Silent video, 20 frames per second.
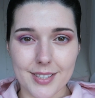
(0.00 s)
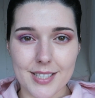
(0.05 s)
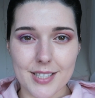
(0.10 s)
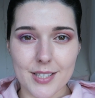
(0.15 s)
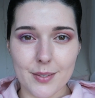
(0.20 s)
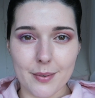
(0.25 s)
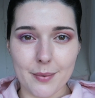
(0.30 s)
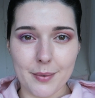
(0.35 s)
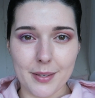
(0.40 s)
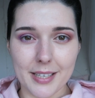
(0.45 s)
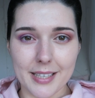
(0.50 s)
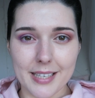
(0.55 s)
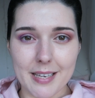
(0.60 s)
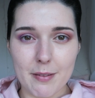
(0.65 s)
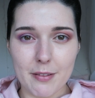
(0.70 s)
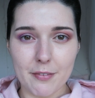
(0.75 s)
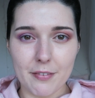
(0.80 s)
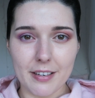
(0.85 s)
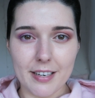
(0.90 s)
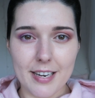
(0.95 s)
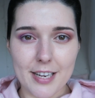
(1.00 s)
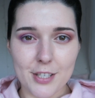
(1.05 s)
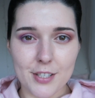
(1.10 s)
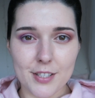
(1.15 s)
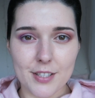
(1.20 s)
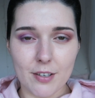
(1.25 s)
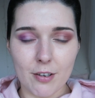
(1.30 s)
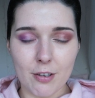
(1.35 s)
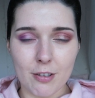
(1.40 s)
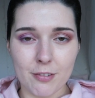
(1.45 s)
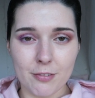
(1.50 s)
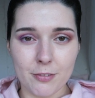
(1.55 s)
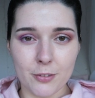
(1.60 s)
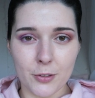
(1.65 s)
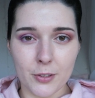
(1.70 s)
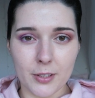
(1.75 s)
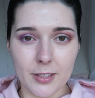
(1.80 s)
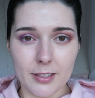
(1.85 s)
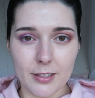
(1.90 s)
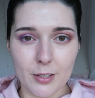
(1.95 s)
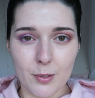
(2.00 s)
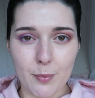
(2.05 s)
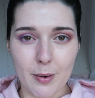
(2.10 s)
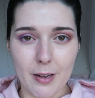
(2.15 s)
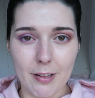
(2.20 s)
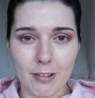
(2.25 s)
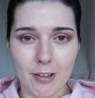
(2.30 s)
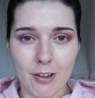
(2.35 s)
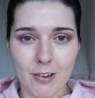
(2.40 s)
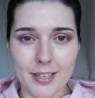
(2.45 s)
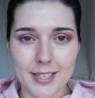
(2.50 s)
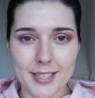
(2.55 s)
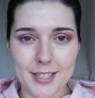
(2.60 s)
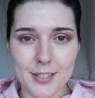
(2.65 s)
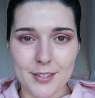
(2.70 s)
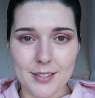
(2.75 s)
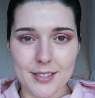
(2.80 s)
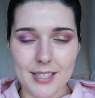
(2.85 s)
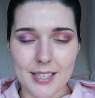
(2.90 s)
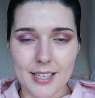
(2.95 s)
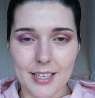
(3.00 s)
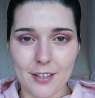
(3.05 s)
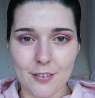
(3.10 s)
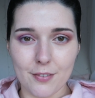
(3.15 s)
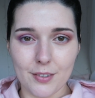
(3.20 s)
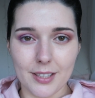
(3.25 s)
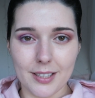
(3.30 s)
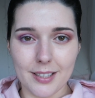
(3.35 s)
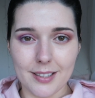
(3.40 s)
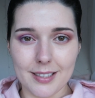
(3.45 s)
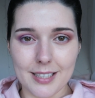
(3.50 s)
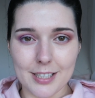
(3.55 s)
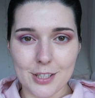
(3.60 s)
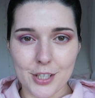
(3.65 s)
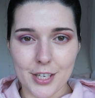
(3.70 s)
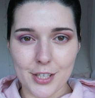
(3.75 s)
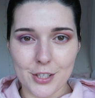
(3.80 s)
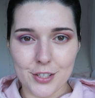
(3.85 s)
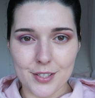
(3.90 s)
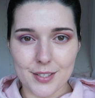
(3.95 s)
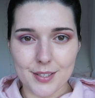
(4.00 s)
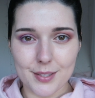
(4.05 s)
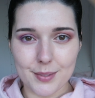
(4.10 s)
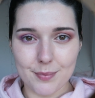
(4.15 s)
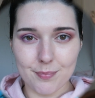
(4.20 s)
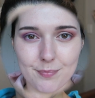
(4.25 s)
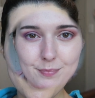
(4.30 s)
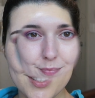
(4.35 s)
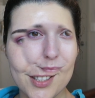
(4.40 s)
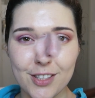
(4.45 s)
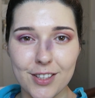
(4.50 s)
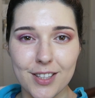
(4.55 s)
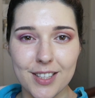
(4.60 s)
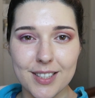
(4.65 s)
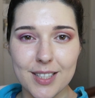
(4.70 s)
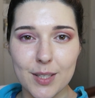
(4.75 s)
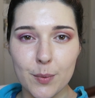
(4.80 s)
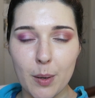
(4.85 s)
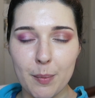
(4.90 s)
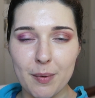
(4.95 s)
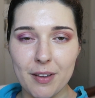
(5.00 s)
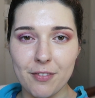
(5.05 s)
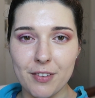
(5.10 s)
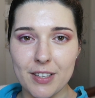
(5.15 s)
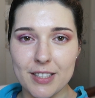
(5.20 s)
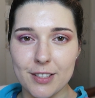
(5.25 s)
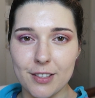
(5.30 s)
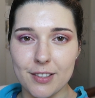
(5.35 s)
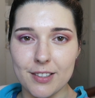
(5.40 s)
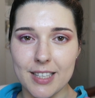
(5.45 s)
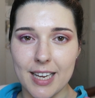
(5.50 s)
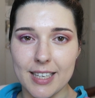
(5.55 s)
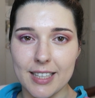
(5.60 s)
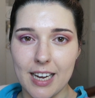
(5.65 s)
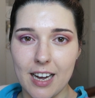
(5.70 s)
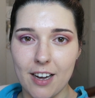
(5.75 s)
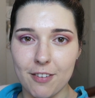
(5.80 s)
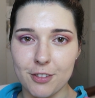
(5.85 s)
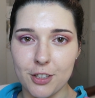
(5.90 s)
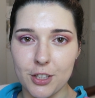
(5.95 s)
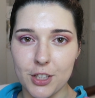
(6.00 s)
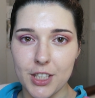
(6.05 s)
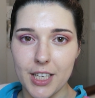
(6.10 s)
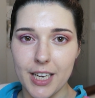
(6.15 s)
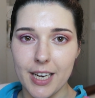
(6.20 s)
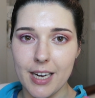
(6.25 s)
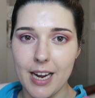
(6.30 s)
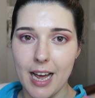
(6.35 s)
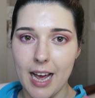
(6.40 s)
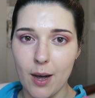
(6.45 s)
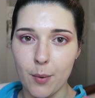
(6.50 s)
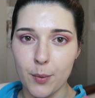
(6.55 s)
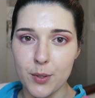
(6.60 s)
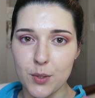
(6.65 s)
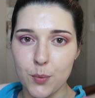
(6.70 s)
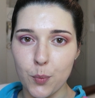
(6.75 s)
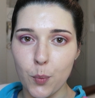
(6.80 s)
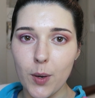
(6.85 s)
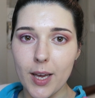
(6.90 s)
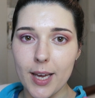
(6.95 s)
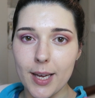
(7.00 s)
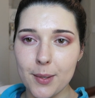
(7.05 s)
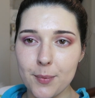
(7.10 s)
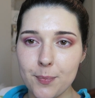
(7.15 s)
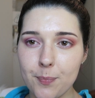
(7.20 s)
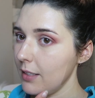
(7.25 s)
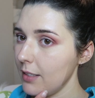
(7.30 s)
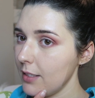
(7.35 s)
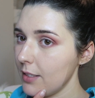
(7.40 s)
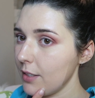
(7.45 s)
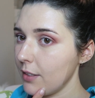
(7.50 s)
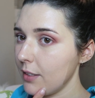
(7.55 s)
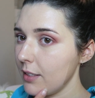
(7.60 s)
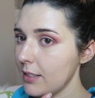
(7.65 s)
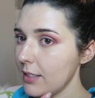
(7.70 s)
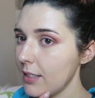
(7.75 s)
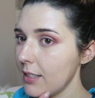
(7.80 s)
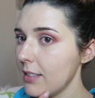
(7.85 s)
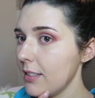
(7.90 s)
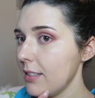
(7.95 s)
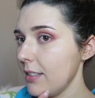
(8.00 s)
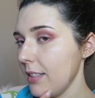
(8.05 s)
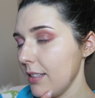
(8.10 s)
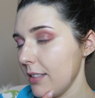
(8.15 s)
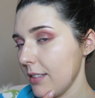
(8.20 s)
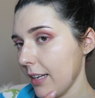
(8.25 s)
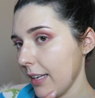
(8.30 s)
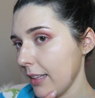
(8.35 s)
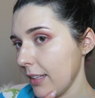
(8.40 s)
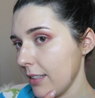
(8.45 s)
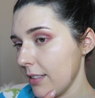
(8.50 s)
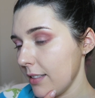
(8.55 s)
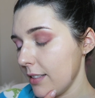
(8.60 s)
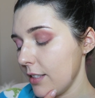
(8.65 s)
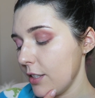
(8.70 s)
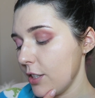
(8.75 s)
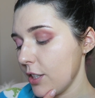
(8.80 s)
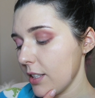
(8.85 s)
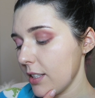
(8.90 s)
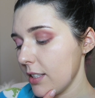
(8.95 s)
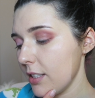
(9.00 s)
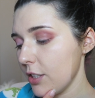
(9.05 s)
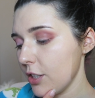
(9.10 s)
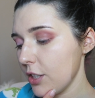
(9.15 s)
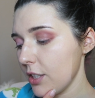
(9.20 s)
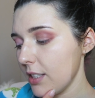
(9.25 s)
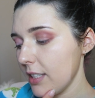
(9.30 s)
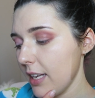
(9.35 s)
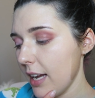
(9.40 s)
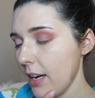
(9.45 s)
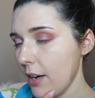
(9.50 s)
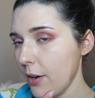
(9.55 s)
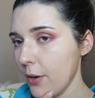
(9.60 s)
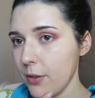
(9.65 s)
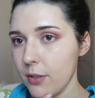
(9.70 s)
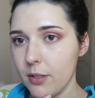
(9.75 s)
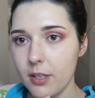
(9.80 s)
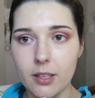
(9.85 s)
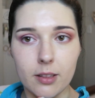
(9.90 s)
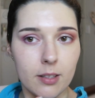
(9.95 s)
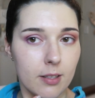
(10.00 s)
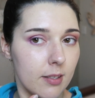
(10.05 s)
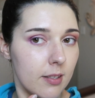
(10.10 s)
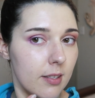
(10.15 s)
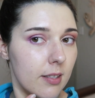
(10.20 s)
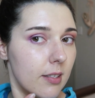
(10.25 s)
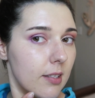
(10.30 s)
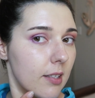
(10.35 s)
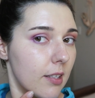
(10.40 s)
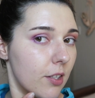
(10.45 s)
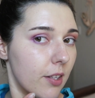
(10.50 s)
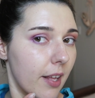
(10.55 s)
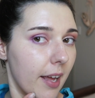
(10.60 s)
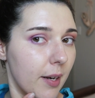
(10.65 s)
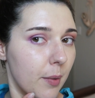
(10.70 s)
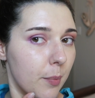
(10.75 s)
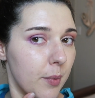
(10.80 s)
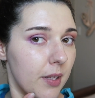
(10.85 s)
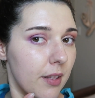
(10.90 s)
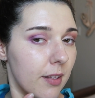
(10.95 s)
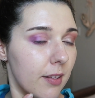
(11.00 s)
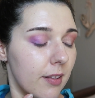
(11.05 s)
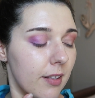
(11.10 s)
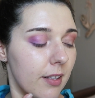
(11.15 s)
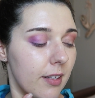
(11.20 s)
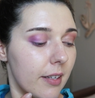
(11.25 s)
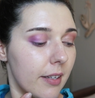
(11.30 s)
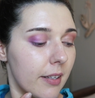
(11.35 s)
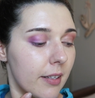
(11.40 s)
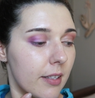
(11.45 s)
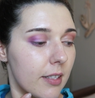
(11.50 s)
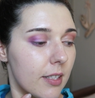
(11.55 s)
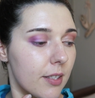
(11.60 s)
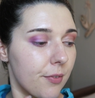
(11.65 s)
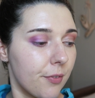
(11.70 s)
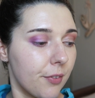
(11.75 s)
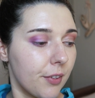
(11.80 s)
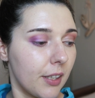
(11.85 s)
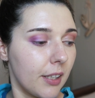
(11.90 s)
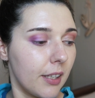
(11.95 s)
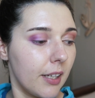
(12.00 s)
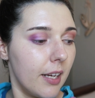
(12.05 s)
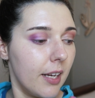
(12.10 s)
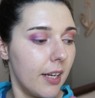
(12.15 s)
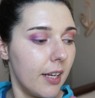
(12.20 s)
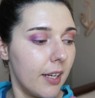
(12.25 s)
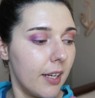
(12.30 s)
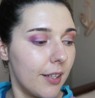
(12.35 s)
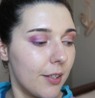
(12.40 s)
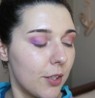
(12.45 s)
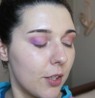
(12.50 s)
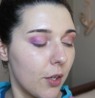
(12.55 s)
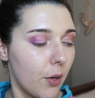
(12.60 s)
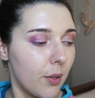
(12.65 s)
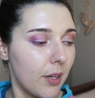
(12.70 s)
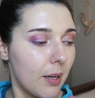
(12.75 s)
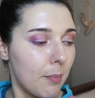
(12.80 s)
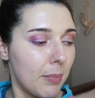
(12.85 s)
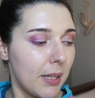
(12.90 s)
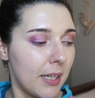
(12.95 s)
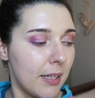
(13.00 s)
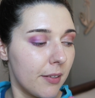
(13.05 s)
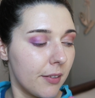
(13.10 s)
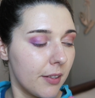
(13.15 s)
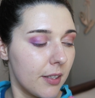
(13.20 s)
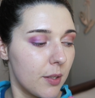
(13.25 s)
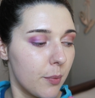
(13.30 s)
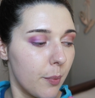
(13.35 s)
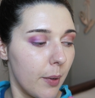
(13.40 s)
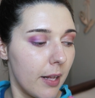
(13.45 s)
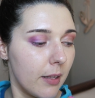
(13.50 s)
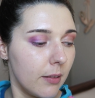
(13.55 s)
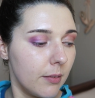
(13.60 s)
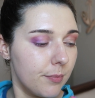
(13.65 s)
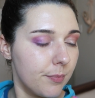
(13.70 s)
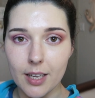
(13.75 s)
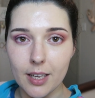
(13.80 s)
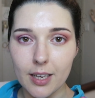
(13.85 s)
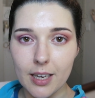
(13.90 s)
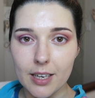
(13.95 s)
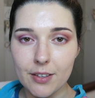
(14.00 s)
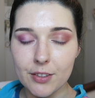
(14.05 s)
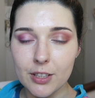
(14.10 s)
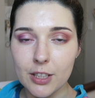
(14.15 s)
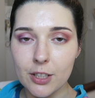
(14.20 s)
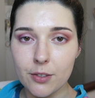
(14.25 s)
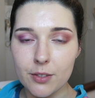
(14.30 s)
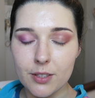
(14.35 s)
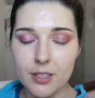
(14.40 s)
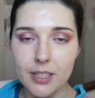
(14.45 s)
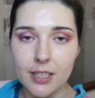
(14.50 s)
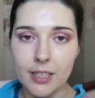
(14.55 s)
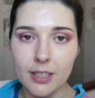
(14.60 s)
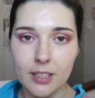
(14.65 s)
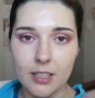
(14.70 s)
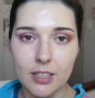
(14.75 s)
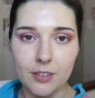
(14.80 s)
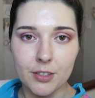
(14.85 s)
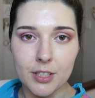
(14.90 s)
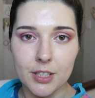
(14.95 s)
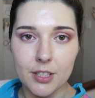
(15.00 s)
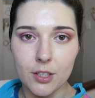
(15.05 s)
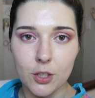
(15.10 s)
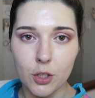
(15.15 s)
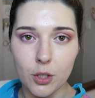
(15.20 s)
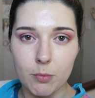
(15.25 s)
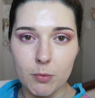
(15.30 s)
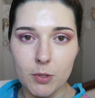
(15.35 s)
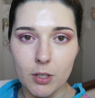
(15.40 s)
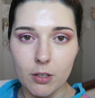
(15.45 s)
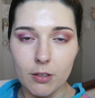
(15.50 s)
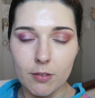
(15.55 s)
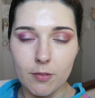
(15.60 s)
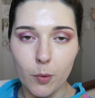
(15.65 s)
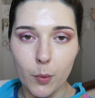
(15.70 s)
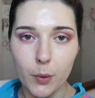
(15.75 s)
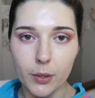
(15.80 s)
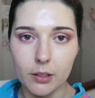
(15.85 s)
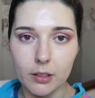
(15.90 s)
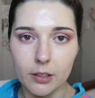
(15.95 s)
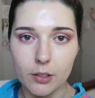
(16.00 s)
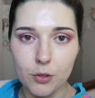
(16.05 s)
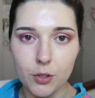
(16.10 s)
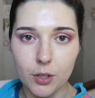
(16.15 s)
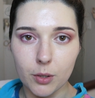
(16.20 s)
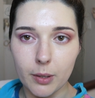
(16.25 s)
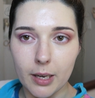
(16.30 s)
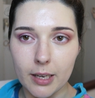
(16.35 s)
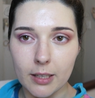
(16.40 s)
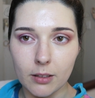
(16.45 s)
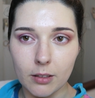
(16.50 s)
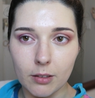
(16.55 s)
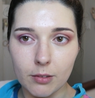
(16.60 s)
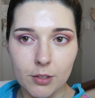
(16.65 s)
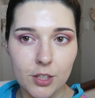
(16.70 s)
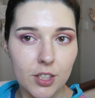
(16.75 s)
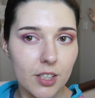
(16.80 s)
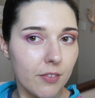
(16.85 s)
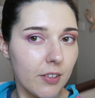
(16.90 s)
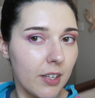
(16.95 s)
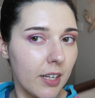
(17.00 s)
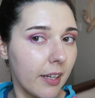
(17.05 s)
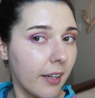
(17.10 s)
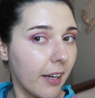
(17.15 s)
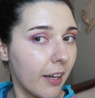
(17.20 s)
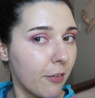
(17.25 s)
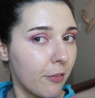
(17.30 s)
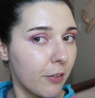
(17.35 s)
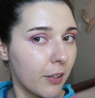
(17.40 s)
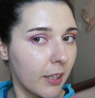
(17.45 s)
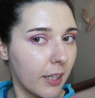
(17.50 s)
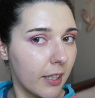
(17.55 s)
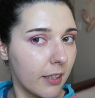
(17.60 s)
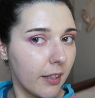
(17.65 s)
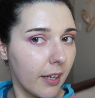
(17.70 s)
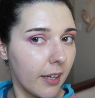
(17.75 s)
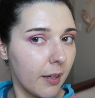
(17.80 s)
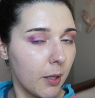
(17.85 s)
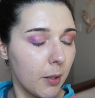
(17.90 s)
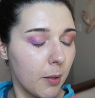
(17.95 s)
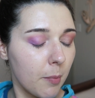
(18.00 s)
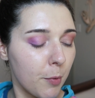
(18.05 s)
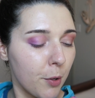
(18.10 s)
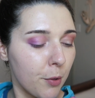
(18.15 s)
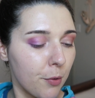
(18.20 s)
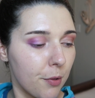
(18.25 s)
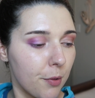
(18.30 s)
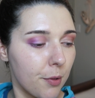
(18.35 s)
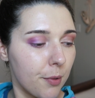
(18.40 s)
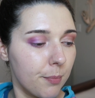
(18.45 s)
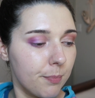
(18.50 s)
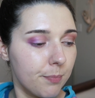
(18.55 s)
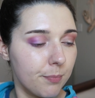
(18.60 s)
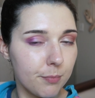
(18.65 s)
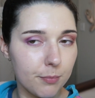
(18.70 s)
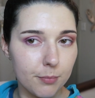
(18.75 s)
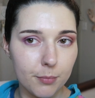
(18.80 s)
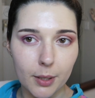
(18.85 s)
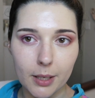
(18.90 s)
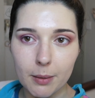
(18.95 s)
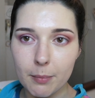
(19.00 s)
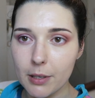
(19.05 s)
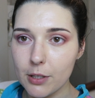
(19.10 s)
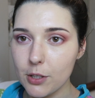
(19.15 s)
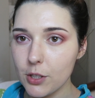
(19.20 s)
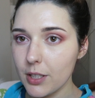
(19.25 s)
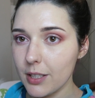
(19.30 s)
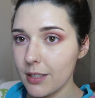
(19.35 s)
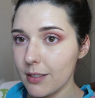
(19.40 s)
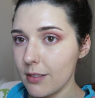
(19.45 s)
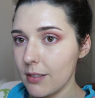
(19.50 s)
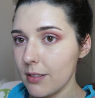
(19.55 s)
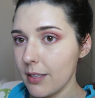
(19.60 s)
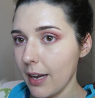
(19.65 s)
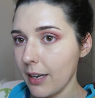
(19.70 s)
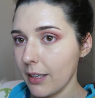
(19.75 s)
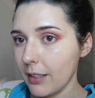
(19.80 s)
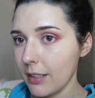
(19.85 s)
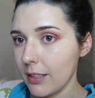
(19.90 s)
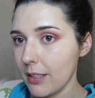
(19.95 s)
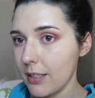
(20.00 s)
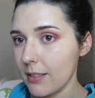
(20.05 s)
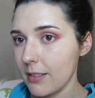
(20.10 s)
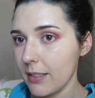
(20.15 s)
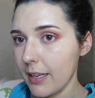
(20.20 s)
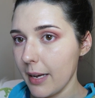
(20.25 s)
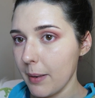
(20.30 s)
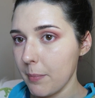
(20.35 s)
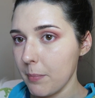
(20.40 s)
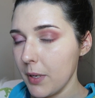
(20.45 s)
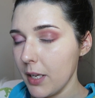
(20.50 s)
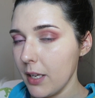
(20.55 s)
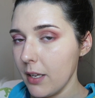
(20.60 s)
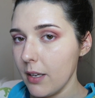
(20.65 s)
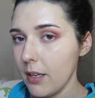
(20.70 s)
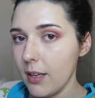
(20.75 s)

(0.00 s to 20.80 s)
So I'm going to keep the foundations on for a little while longer to see if anything changes. So this is what my face looks like after 10 hours wear. So this is the side that is just Shiseido, and this is the side with the Innisfree tone up blender as well. I really don't see any difference in terms of oil control and longevity. I feel like they are both pretty much exactly the same.